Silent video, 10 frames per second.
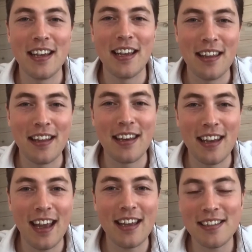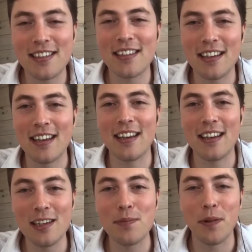that, yes, it
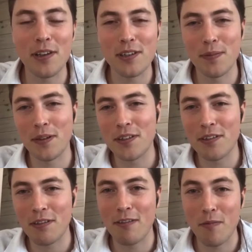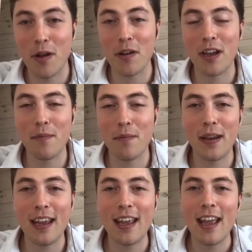is possible to run a remote
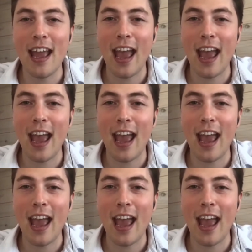company